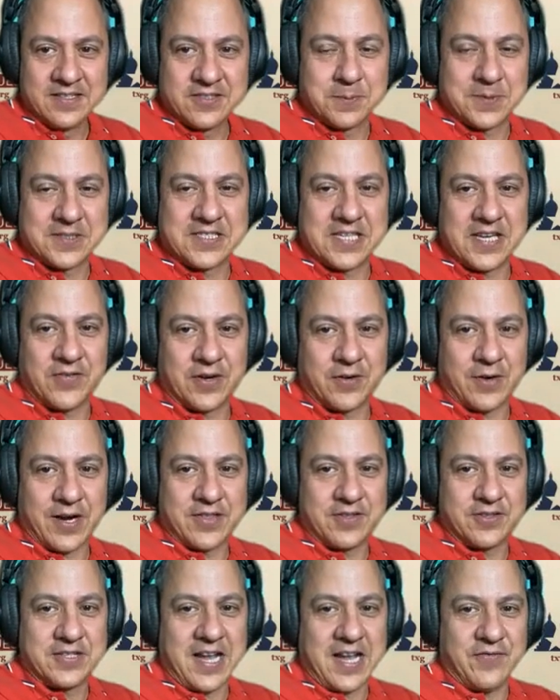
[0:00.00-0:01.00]
specific,
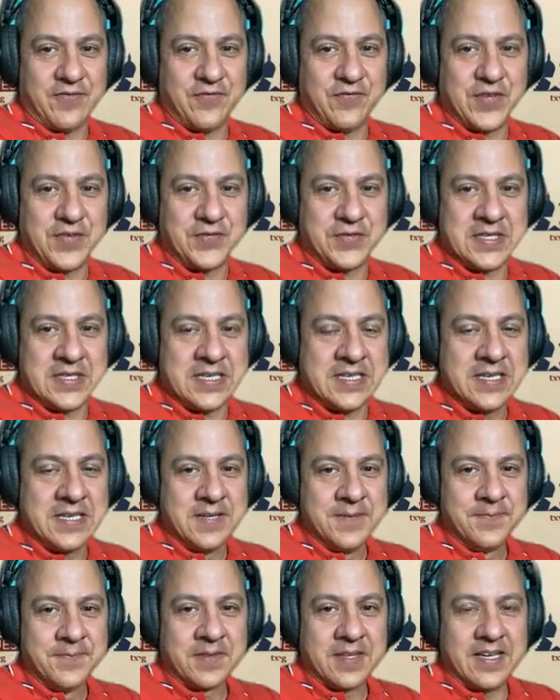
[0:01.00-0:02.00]
right? There's not 50
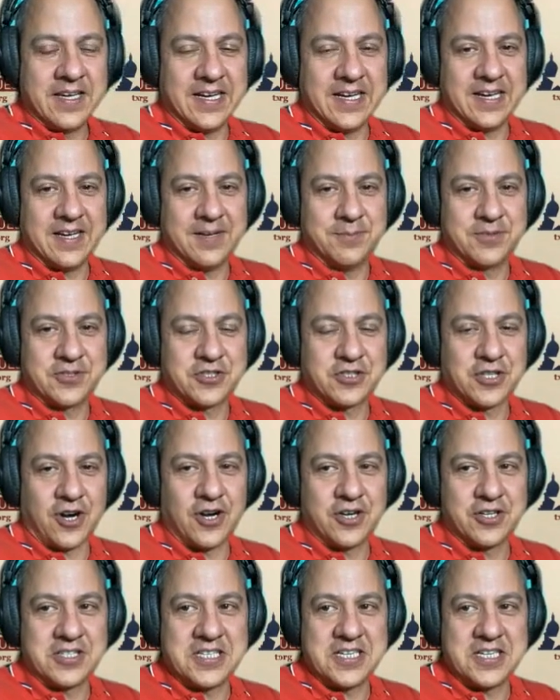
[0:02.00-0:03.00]

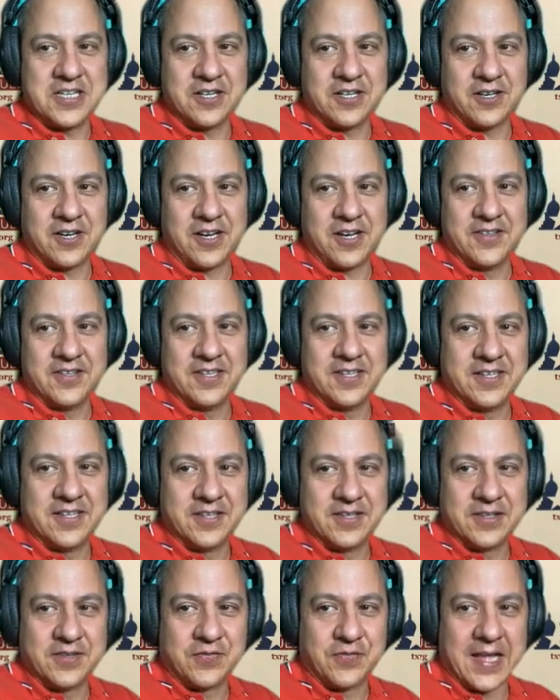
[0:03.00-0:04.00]
stars here on
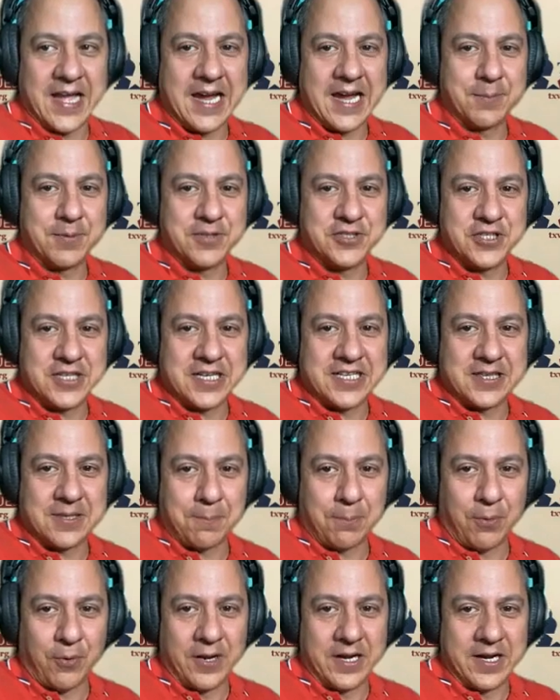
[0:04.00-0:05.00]
the flag, but you get the
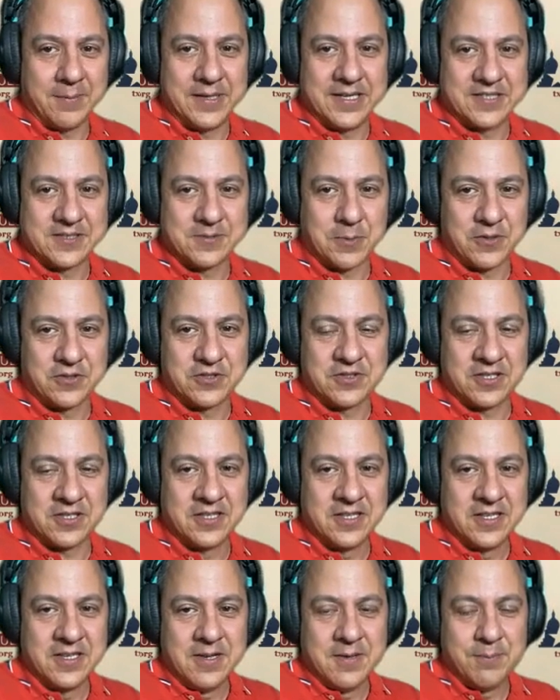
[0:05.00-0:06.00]
point. I mean, it's supposed
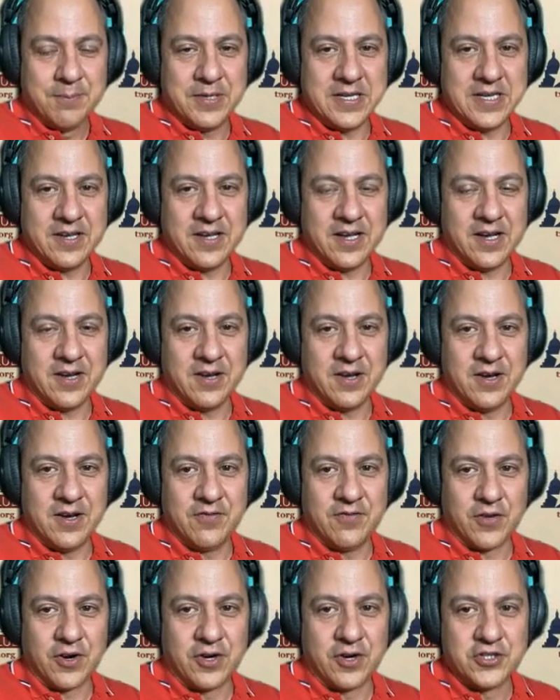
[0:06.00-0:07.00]
to be a
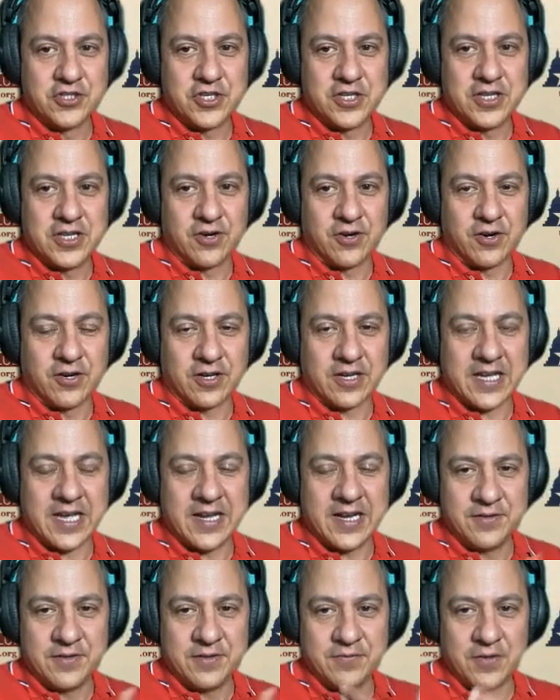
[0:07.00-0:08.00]
version or
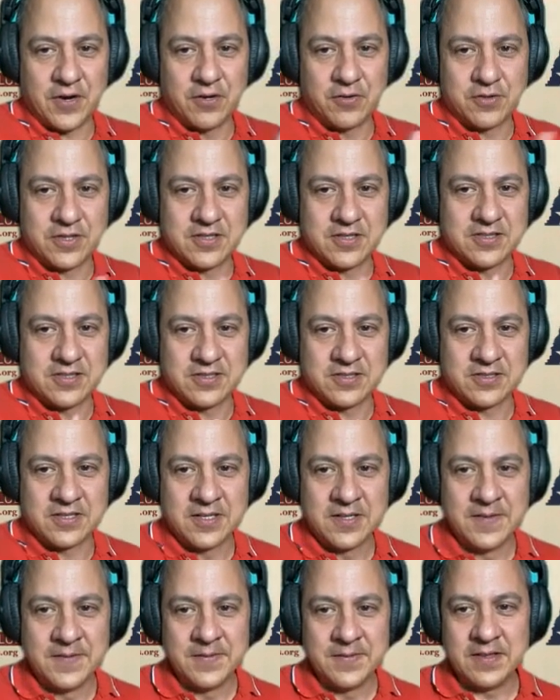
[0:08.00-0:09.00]
kind of evoke, this is
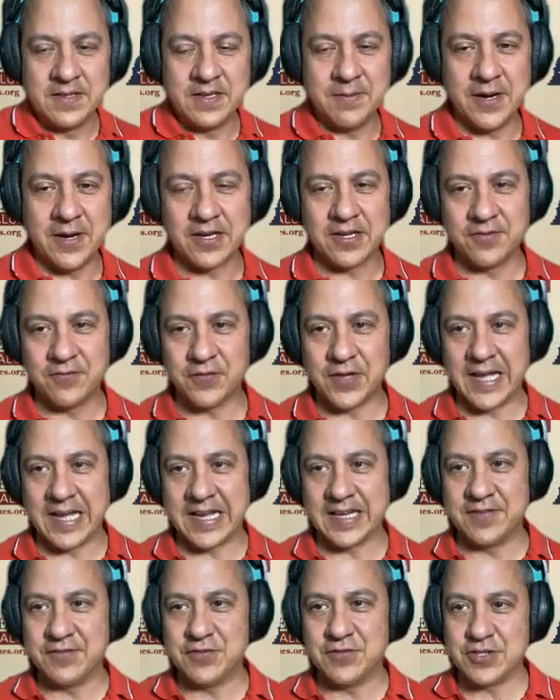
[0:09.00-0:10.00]
the American
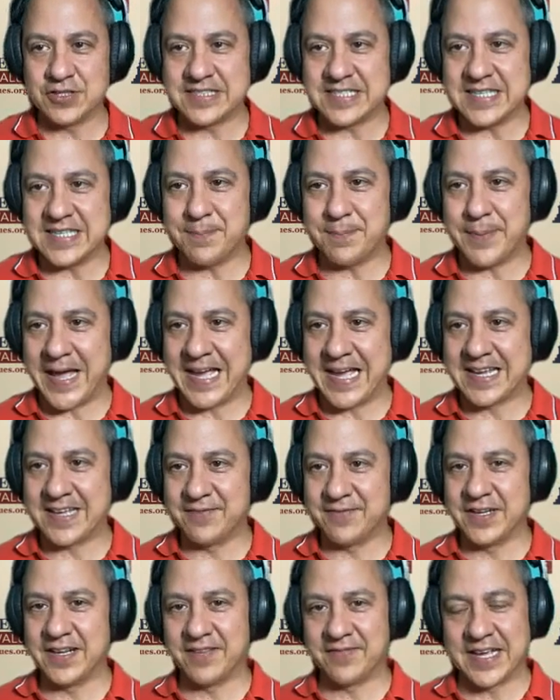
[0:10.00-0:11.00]
flag. And if you could see the back
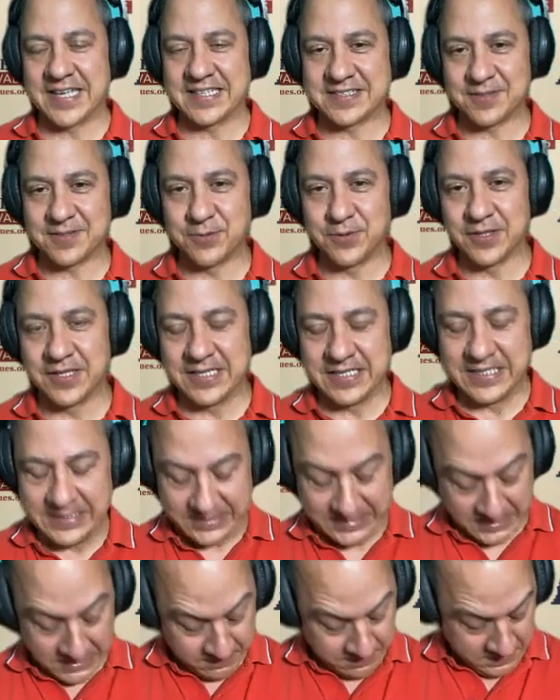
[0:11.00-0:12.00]
of it, I've got some really
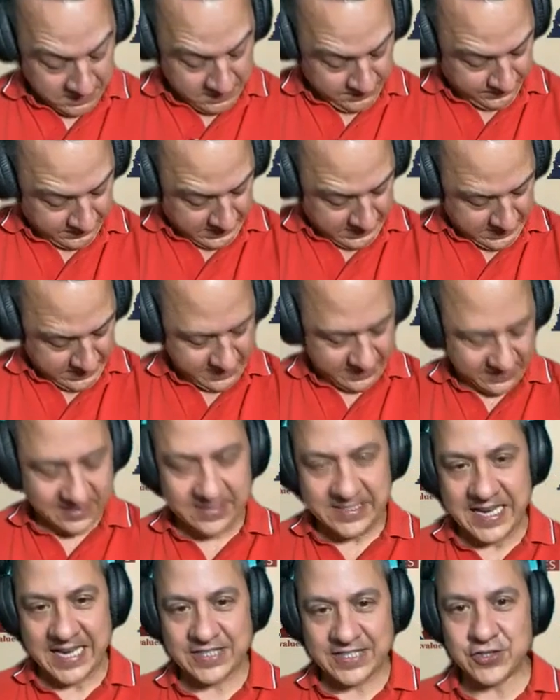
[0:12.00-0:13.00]
neat stuff. And this
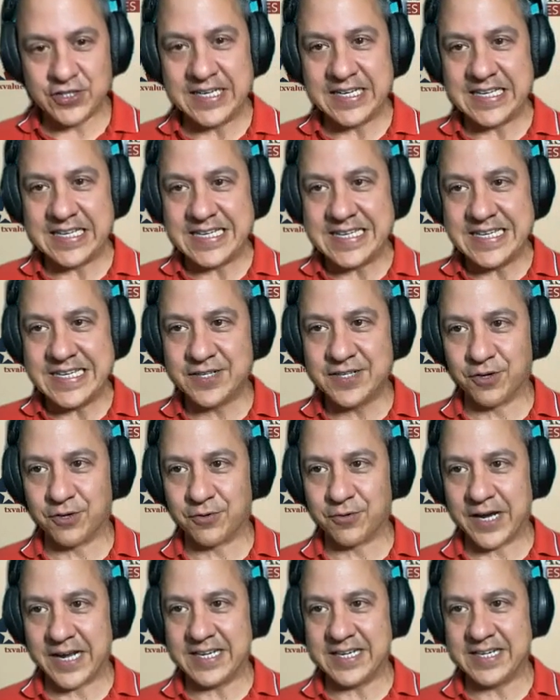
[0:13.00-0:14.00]
is actually an
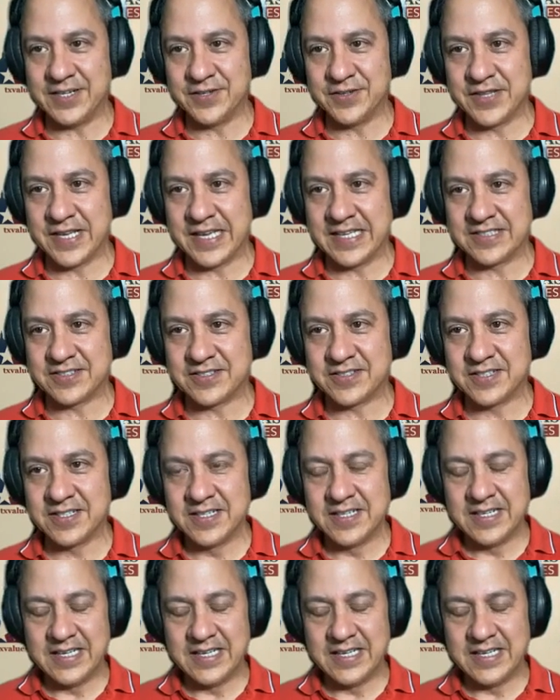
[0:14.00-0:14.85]
eagle right here that's